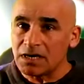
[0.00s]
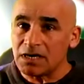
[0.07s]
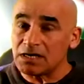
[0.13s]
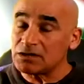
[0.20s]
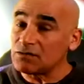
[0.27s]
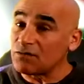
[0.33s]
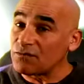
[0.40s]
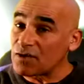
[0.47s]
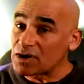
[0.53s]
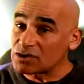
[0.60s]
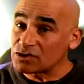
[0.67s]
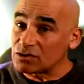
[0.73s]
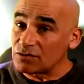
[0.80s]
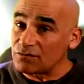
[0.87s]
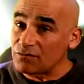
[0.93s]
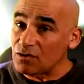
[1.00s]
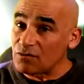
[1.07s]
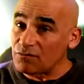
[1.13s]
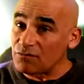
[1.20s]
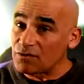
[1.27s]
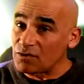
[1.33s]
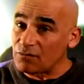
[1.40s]
infrastructure
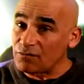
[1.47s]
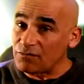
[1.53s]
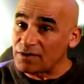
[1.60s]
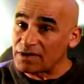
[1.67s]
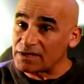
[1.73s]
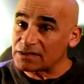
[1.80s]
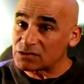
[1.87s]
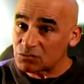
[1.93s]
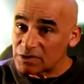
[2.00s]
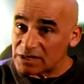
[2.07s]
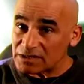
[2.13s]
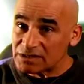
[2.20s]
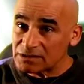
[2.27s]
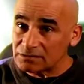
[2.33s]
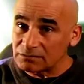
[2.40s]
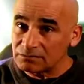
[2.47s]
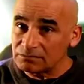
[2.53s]
of streets,